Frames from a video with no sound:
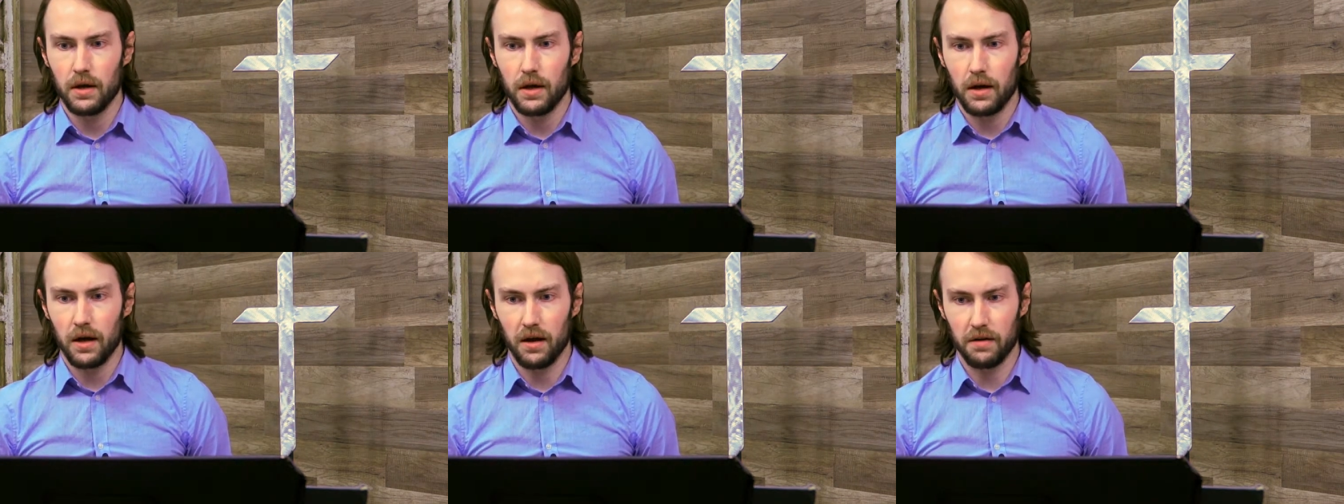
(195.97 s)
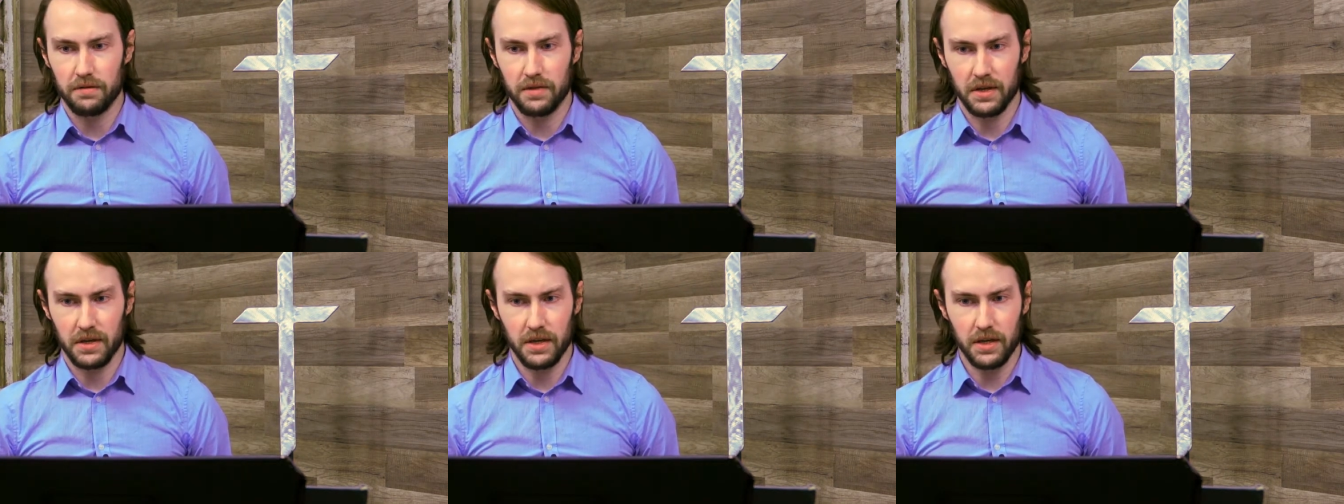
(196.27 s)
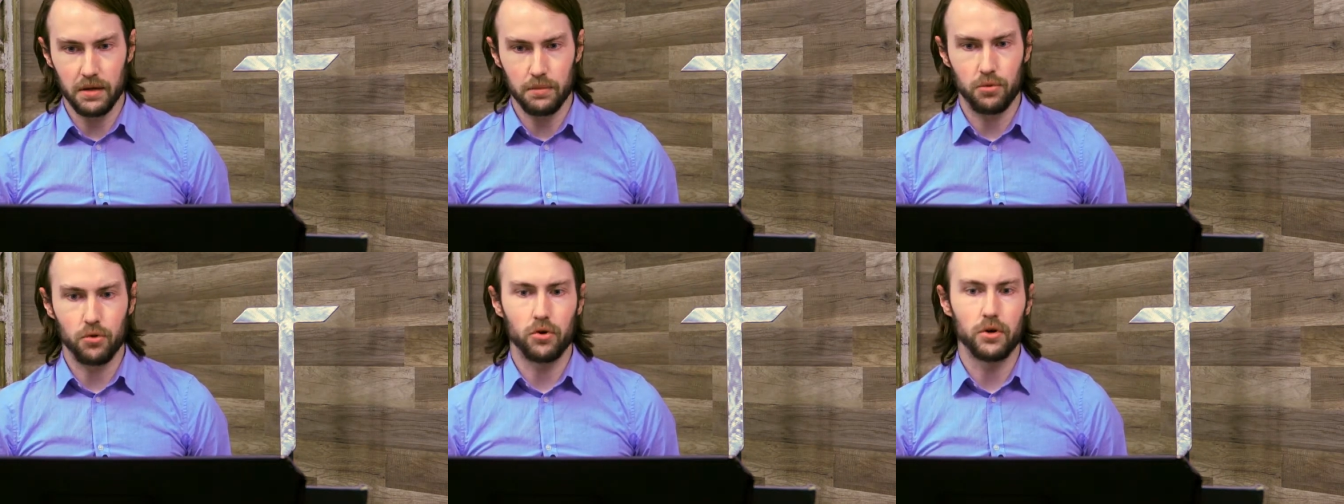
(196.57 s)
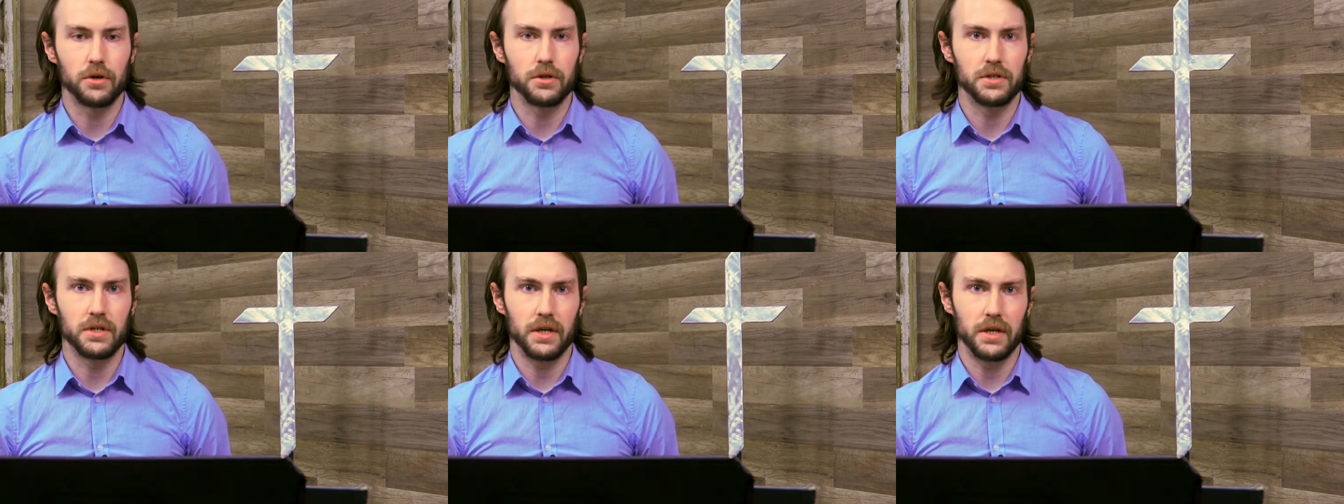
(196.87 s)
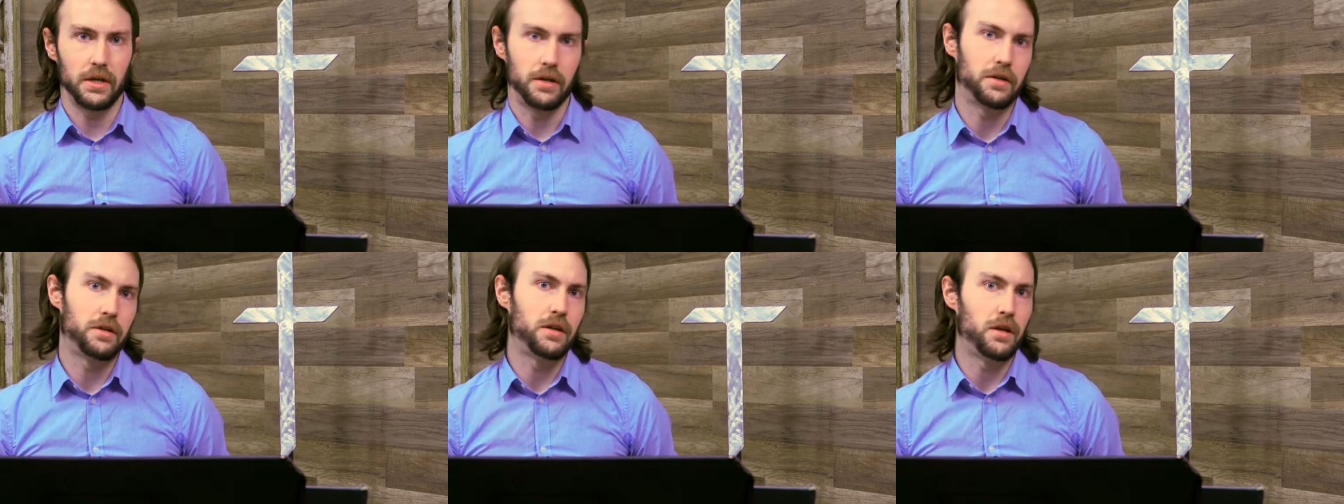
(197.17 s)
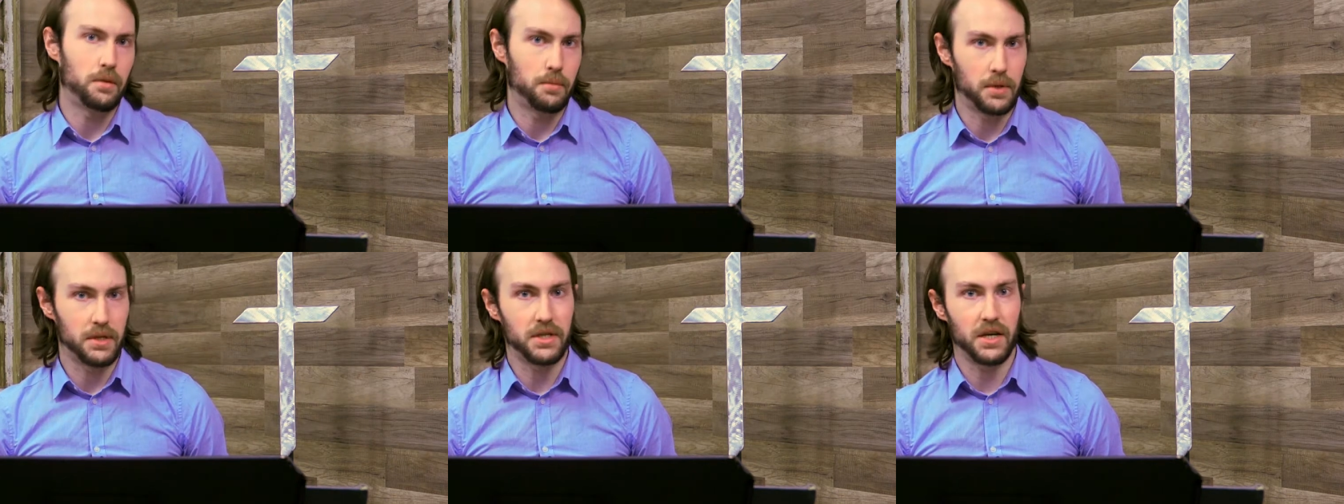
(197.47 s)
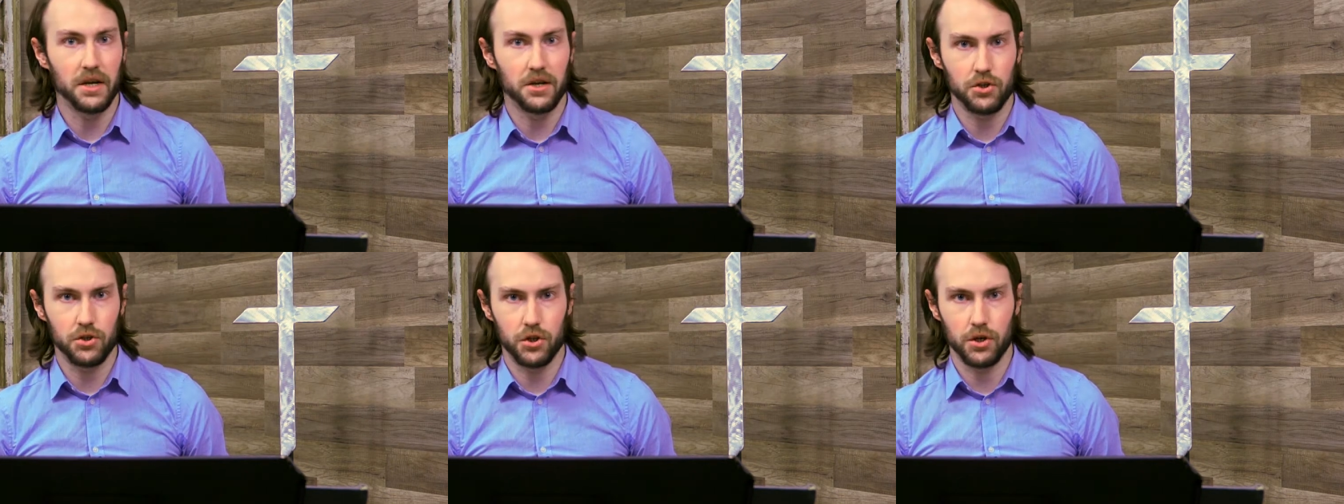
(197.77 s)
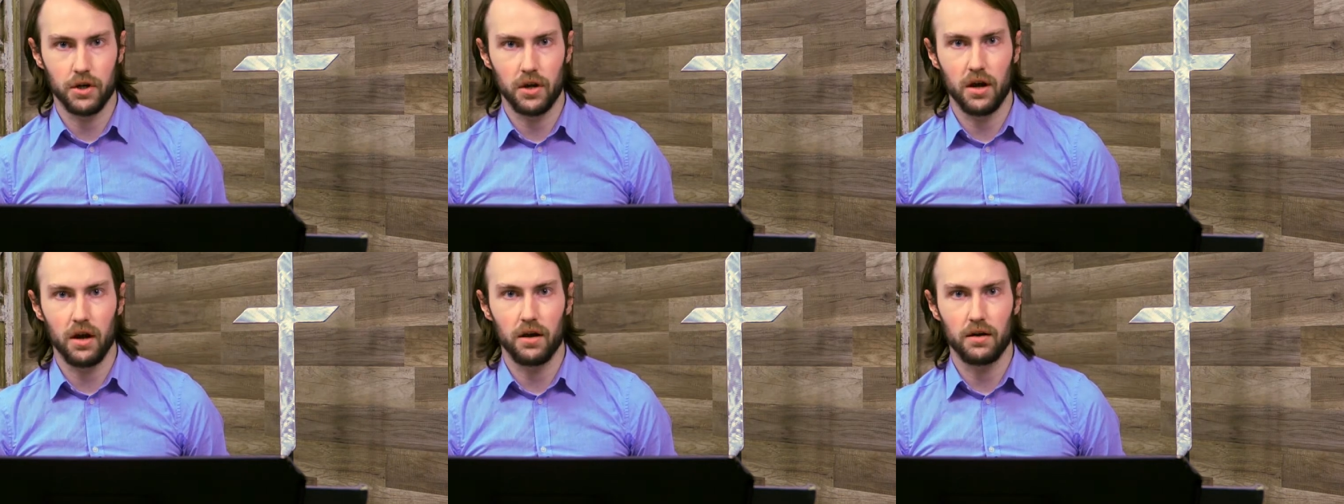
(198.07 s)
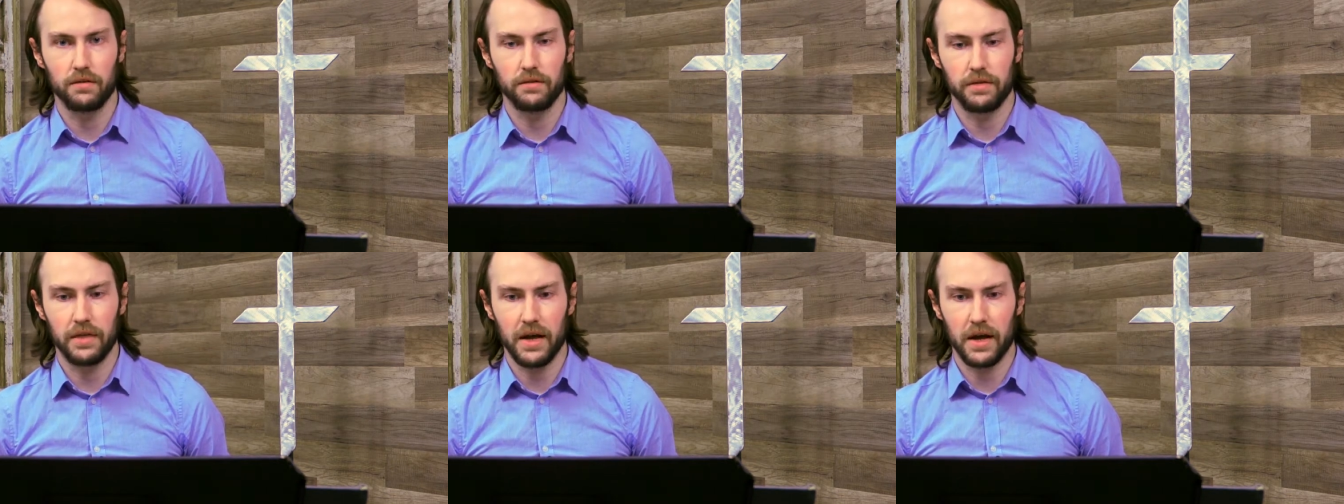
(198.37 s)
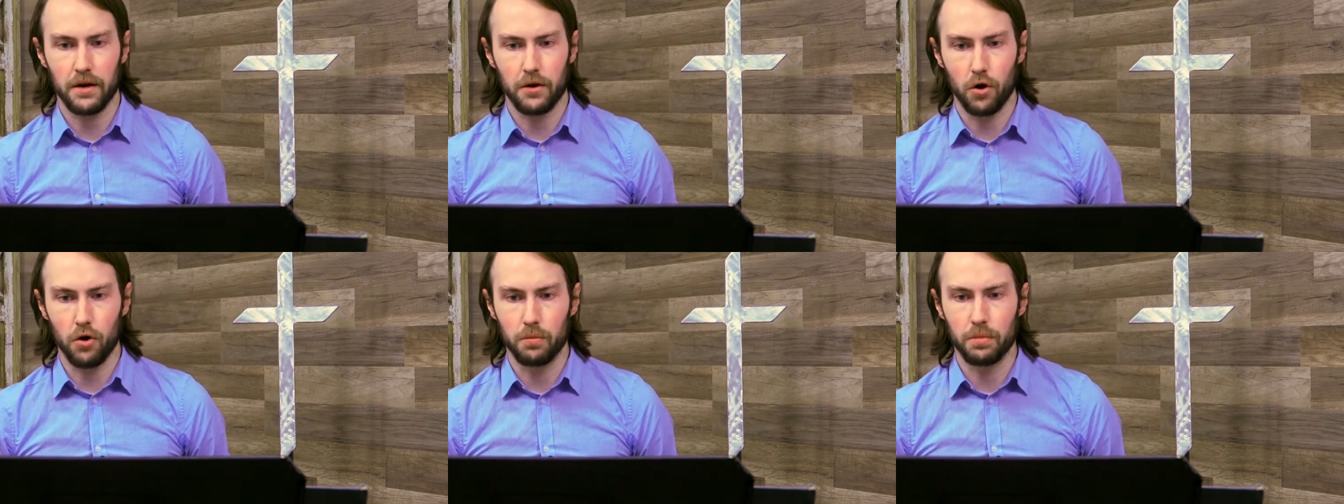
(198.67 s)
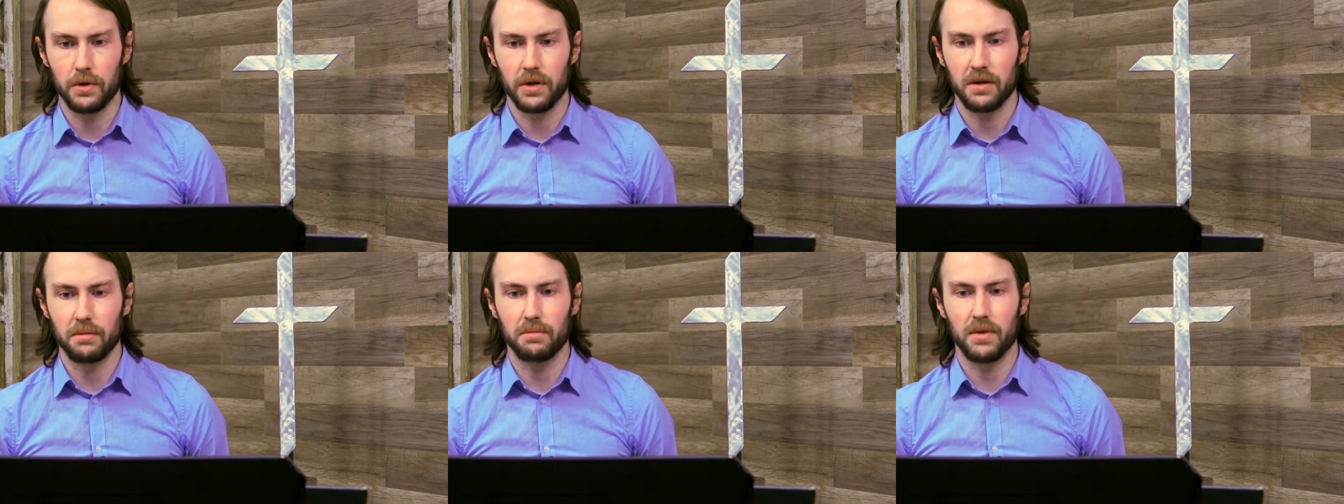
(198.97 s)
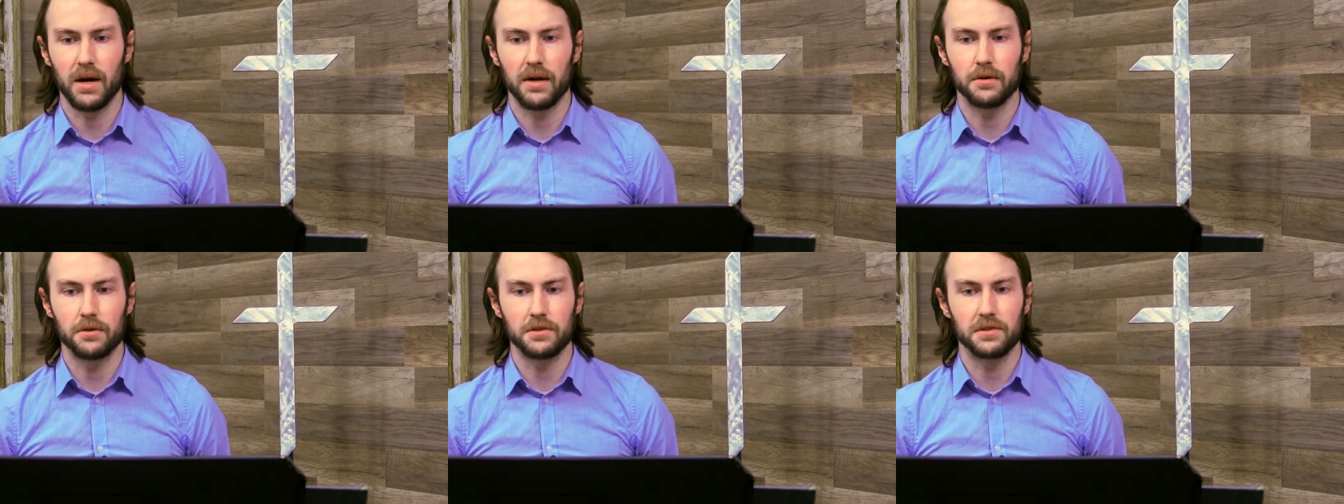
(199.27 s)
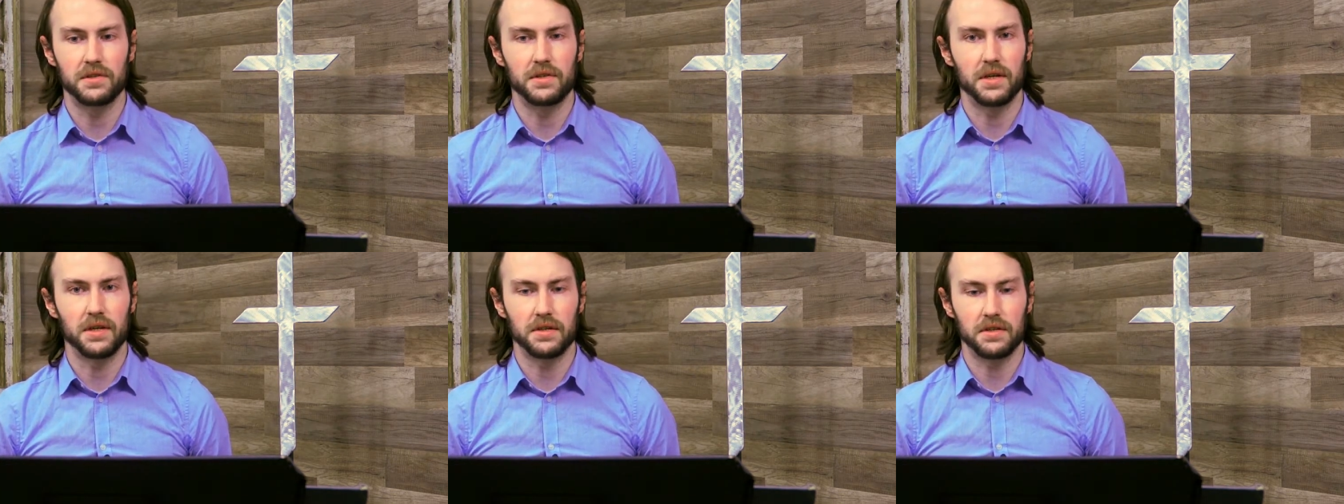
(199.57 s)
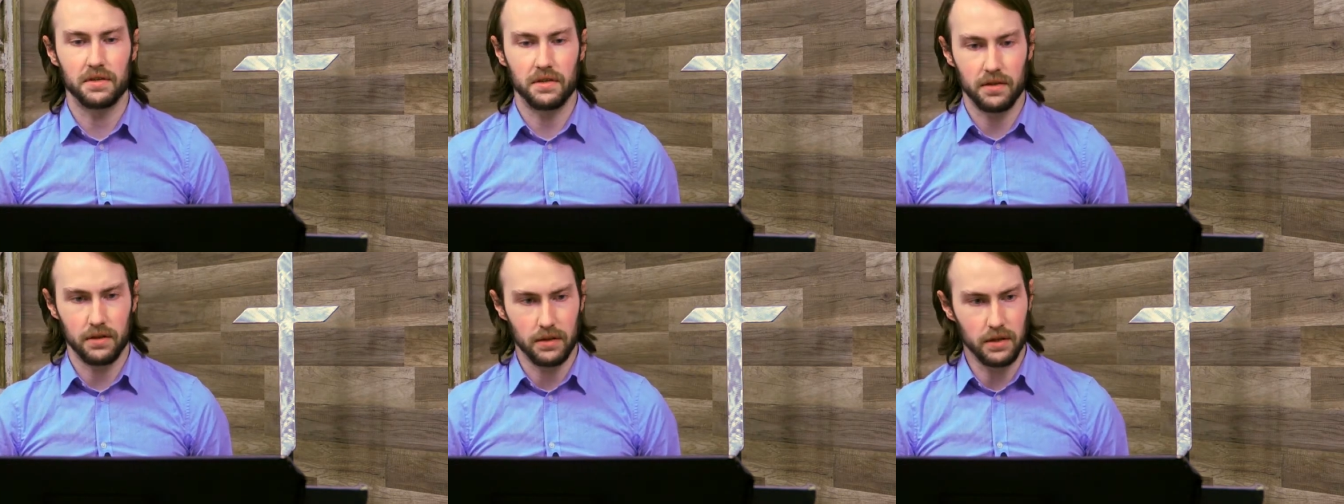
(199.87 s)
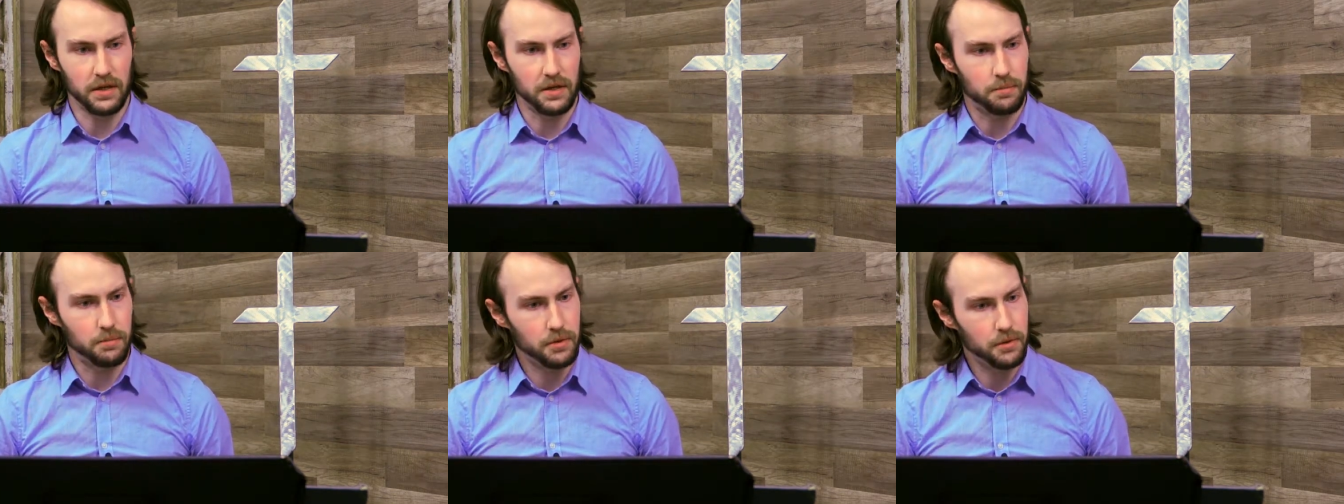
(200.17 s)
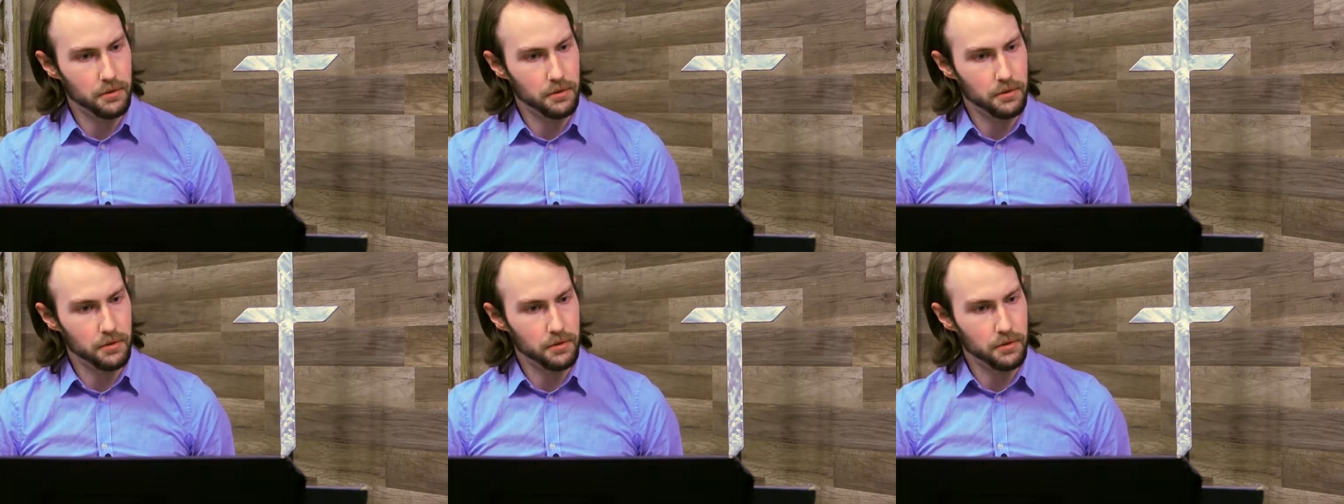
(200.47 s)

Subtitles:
of the keyboard in imitation of that opening minor sixth leap.